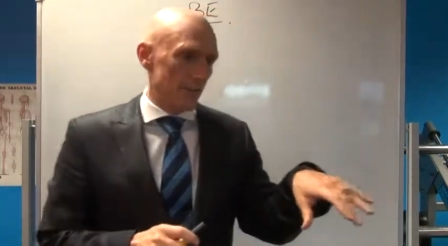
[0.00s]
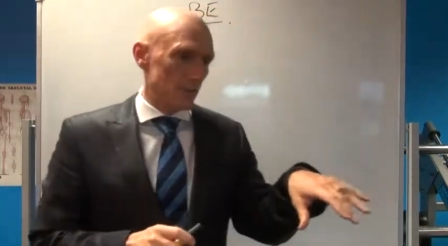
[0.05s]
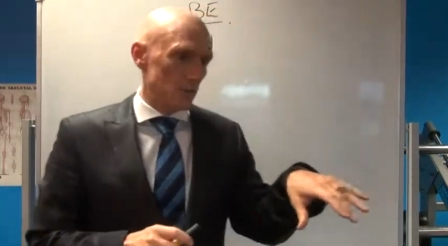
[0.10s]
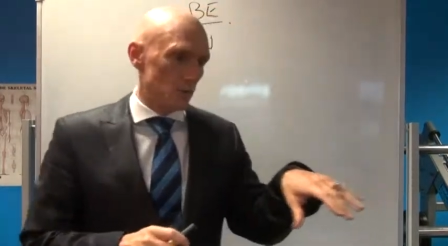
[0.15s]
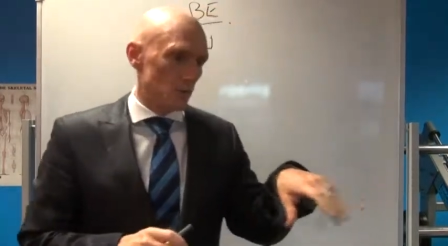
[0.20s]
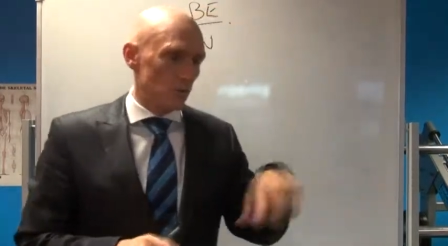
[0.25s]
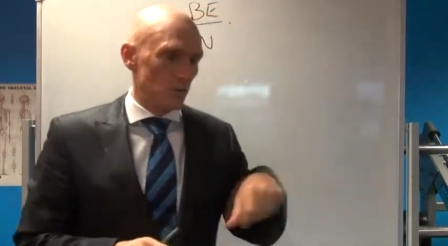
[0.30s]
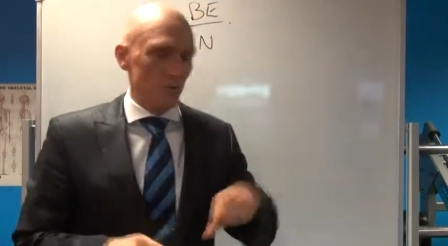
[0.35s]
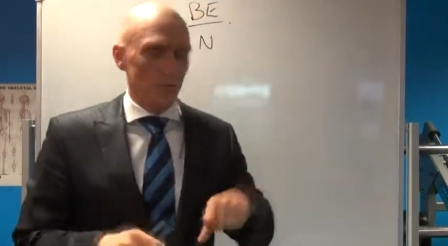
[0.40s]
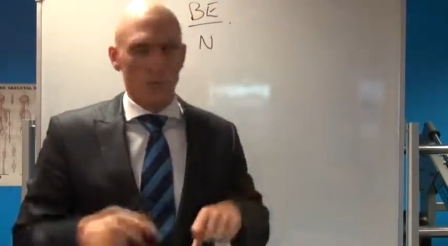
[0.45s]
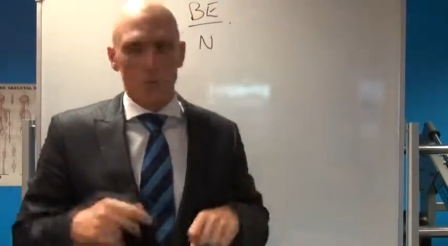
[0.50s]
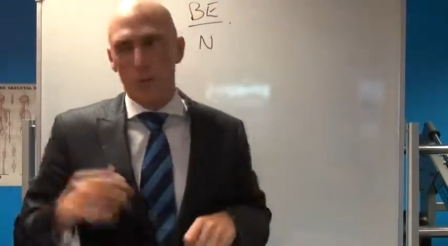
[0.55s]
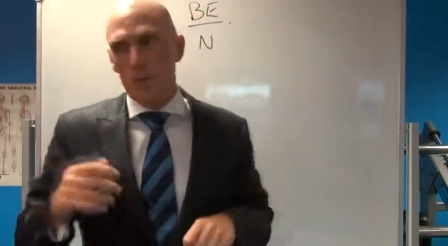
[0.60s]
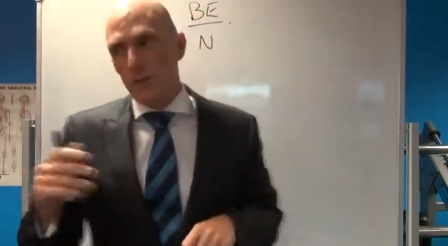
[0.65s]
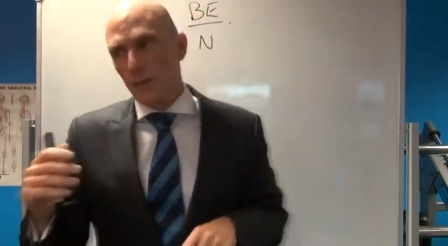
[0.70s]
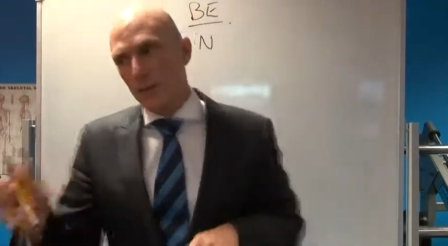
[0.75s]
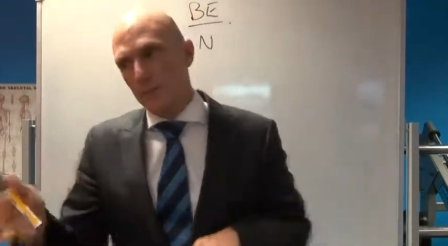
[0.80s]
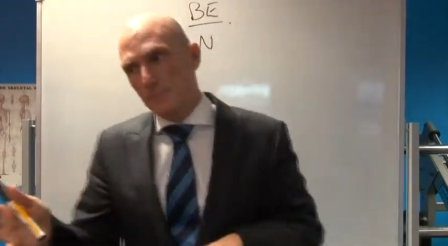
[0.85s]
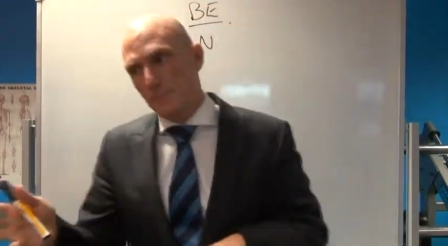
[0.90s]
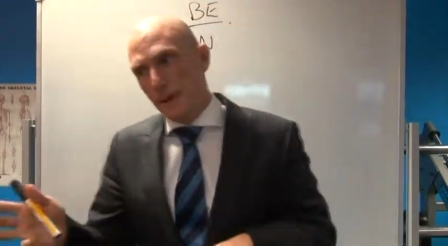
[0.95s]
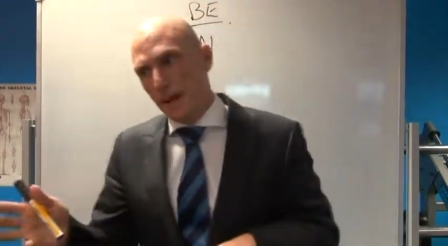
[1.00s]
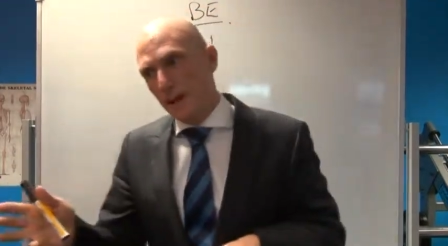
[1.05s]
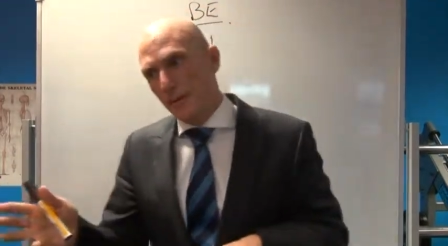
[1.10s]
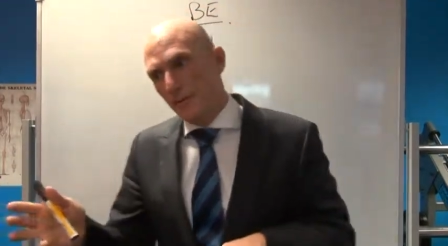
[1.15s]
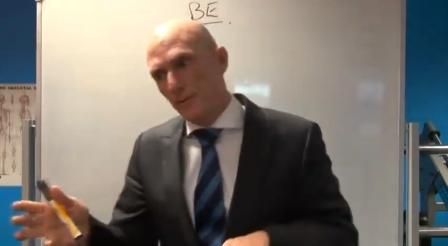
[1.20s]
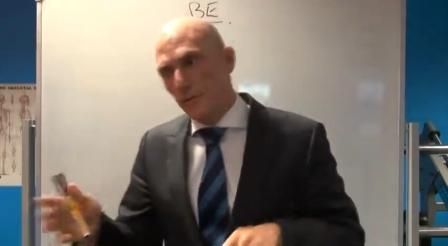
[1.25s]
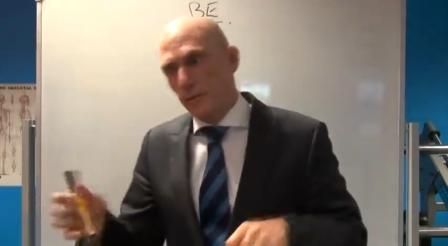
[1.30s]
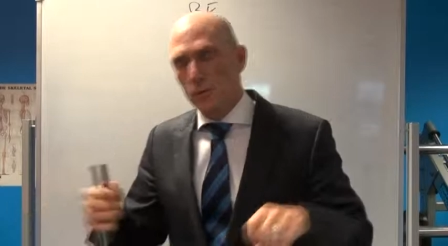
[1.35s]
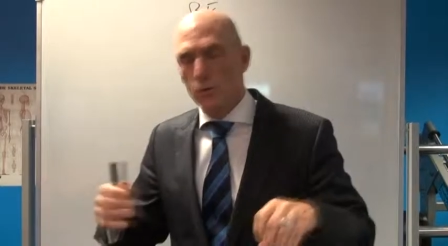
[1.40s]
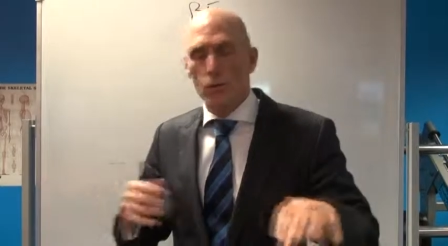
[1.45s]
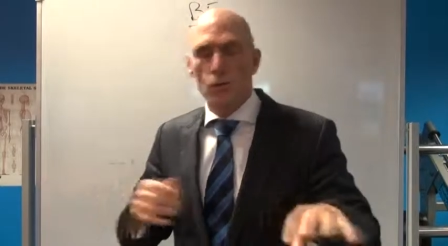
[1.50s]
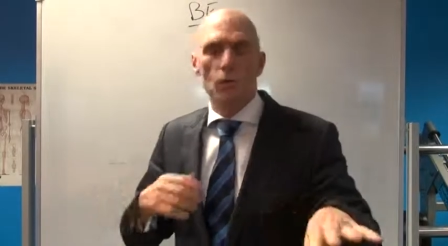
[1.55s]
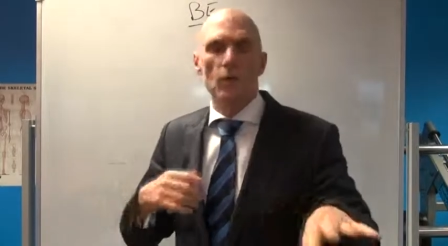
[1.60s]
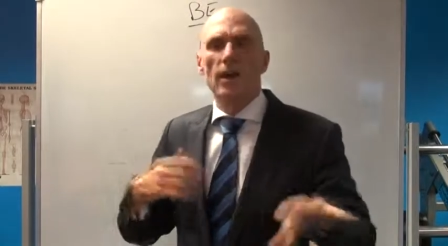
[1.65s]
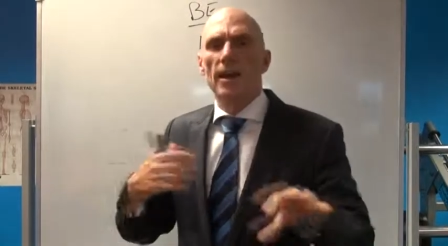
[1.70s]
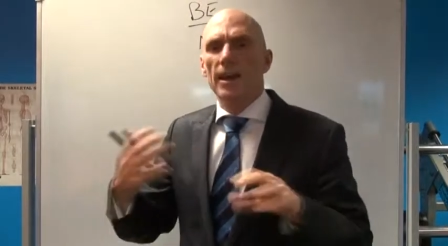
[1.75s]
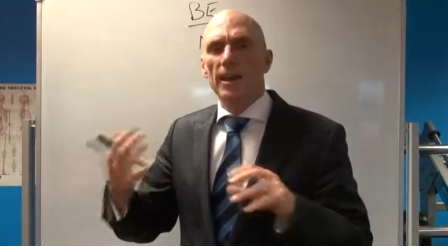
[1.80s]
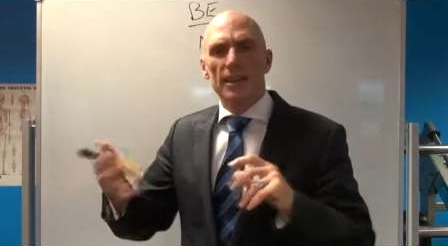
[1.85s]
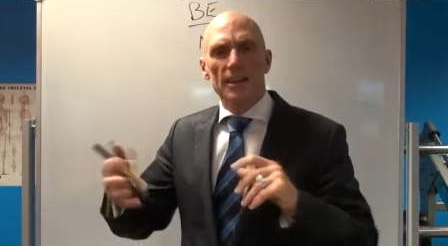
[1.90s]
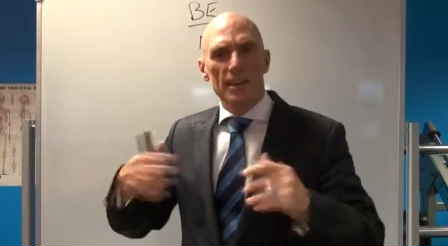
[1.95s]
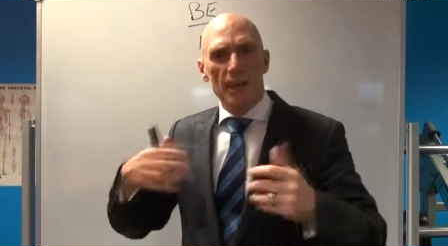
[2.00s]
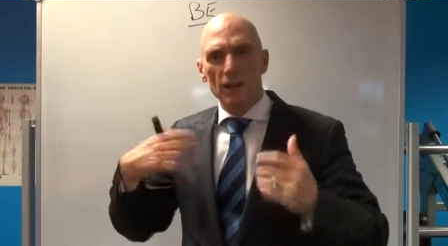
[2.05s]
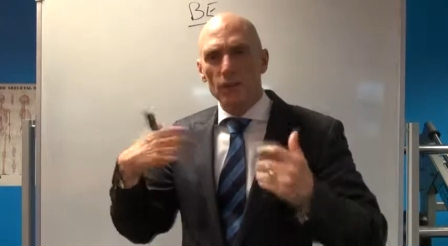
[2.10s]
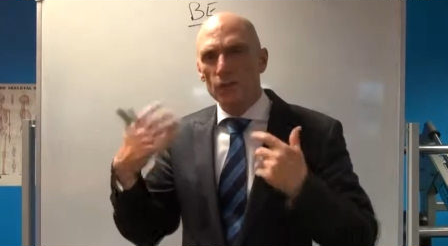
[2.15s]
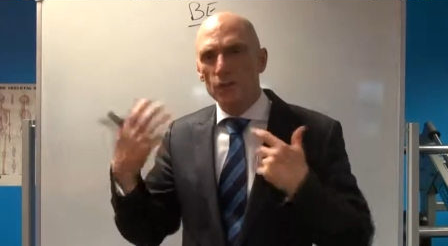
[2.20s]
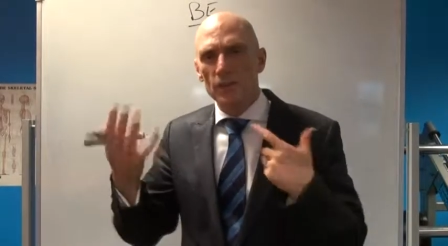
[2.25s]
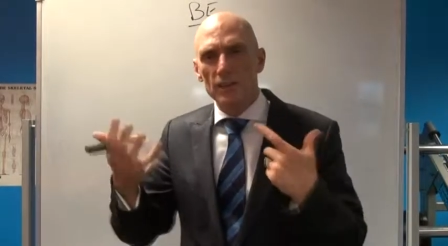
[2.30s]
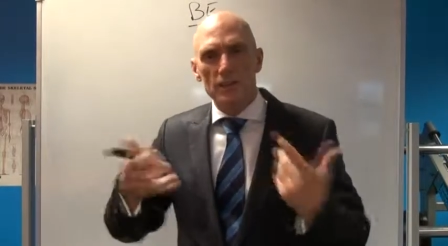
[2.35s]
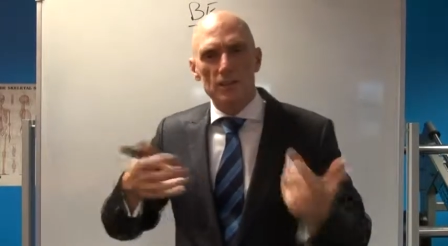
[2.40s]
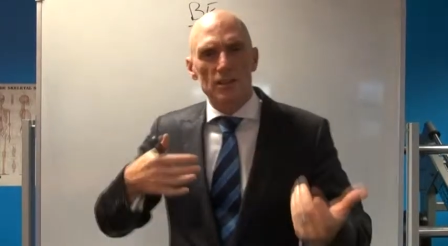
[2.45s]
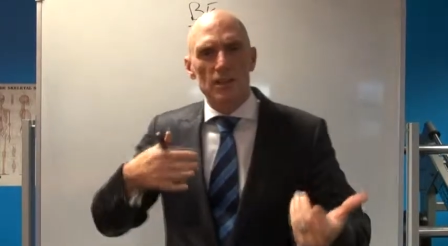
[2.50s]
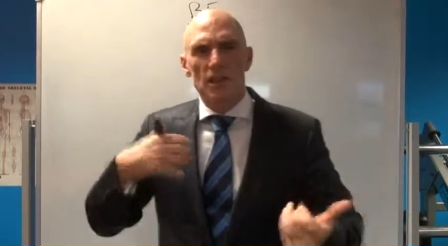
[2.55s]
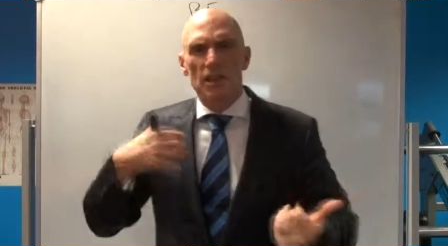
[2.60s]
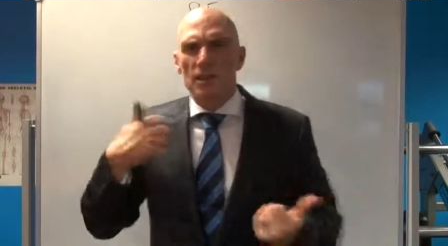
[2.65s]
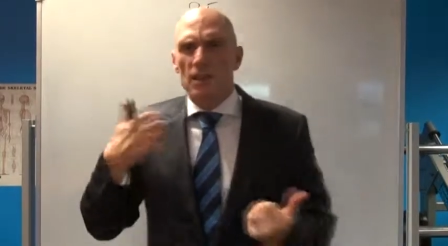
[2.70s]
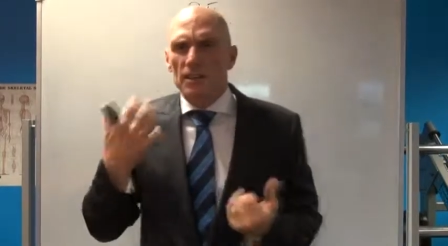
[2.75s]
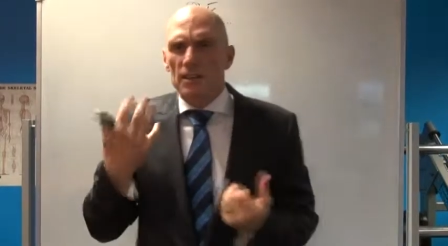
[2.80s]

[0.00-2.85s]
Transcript: that's good food, or that's bad food, or you go through this,